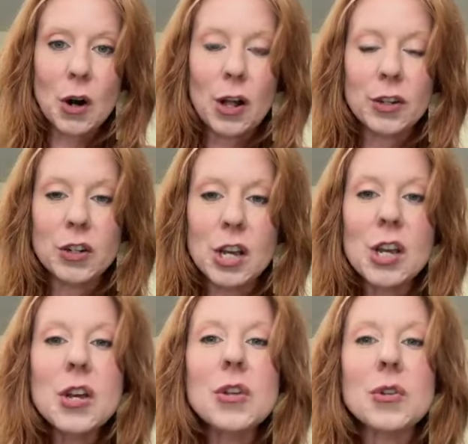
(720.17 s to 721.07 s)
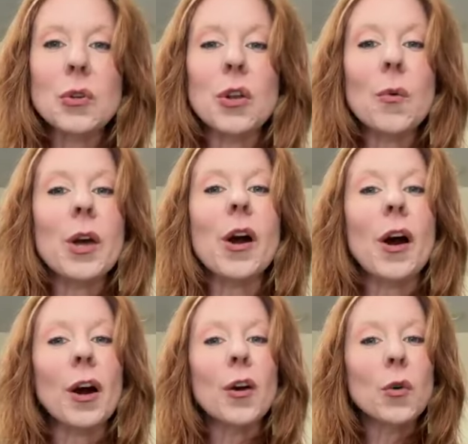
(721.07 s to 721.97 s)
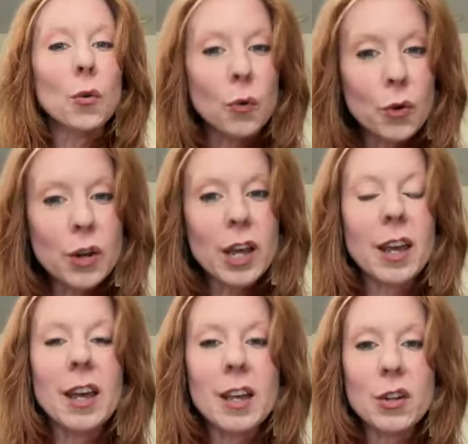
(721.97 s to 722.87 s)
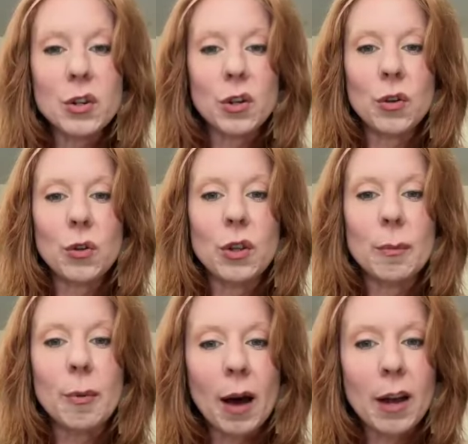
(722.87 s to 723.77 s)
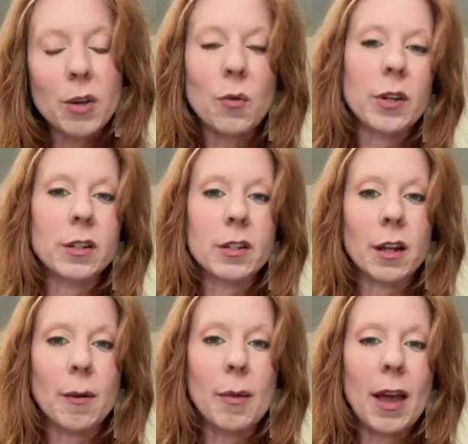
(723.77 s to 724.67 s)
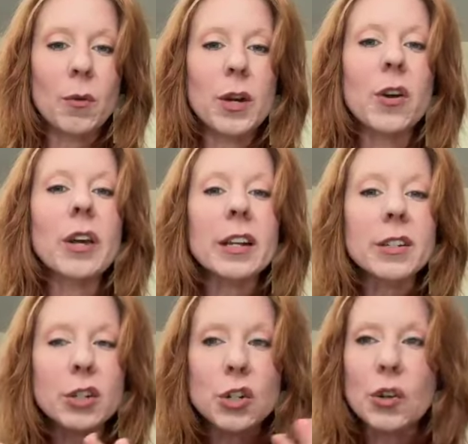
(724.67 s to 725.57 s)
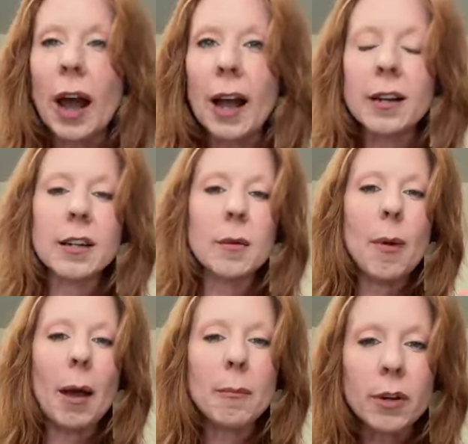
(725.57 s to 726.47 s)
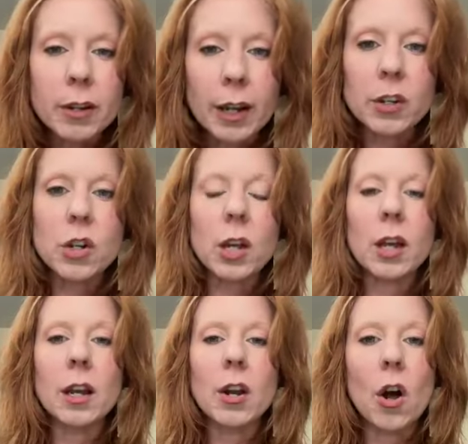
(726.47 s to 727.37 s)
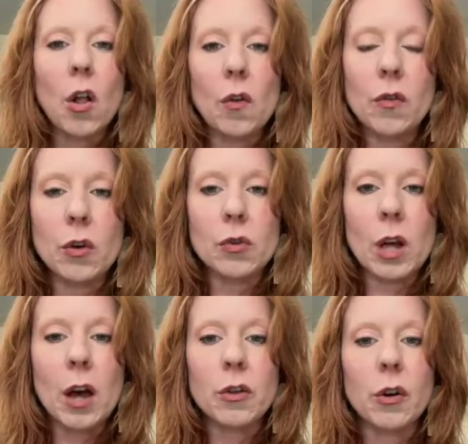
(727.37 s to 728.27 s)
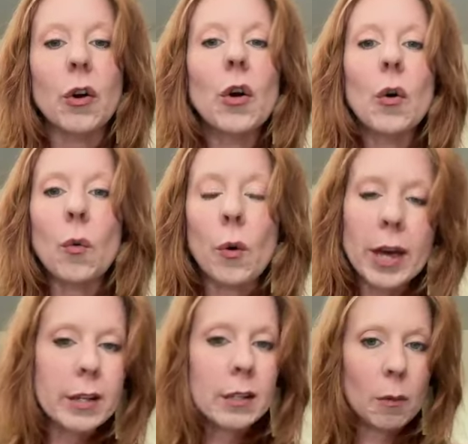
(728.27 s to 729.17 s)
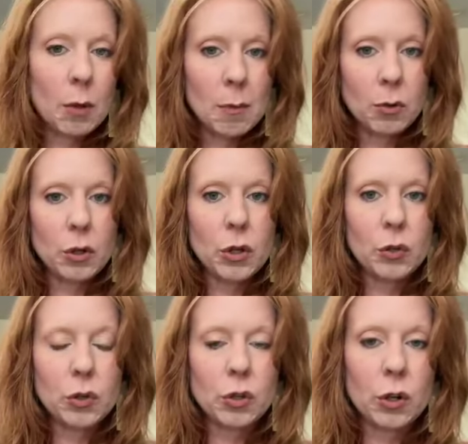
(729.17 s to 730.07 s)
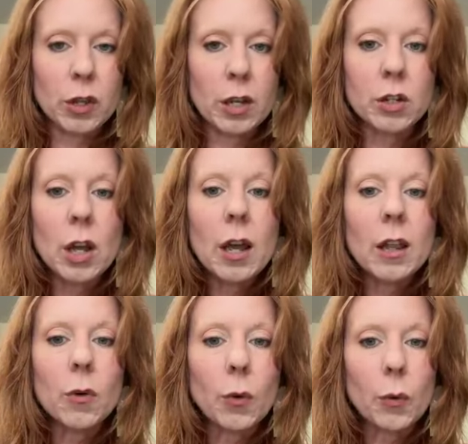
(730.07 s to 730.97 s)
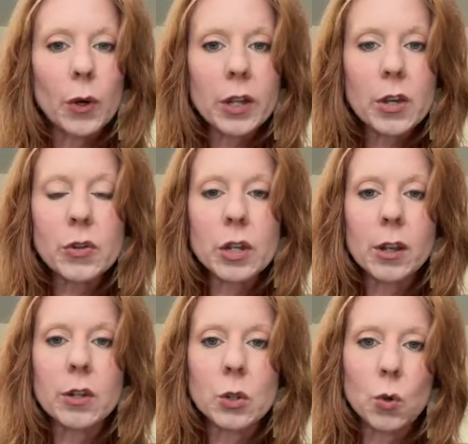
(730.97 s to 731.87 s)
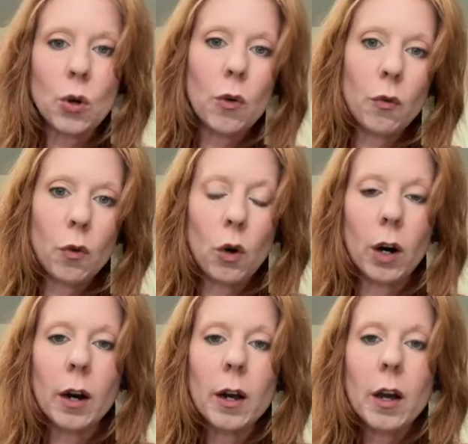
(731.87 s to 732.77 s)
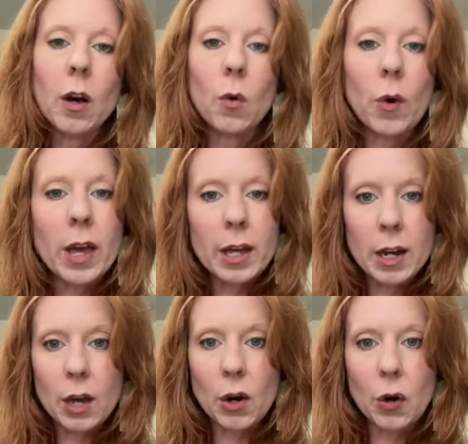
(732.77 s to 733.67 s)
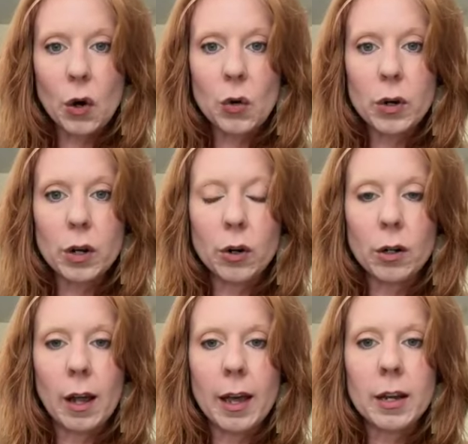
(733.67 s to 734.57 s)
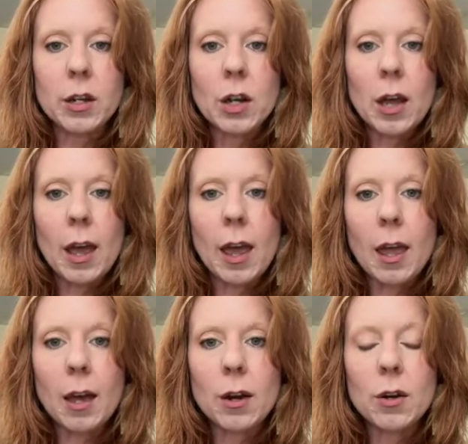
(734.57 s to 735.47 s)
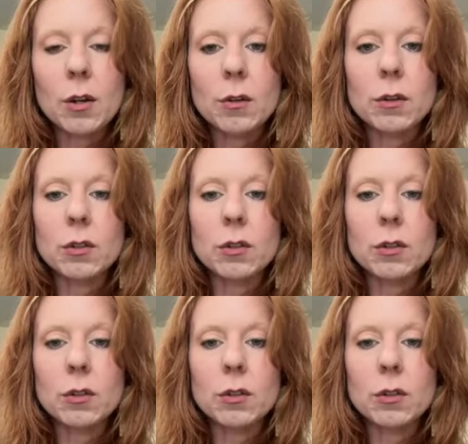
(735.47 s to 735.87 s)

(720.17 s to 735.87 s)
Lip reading: astrology, so that we are rooting into the body wisdom and we don't get distracted by prediction and all of those other ways that people use Jyotish. We're really using this tool for awakening our own inner light and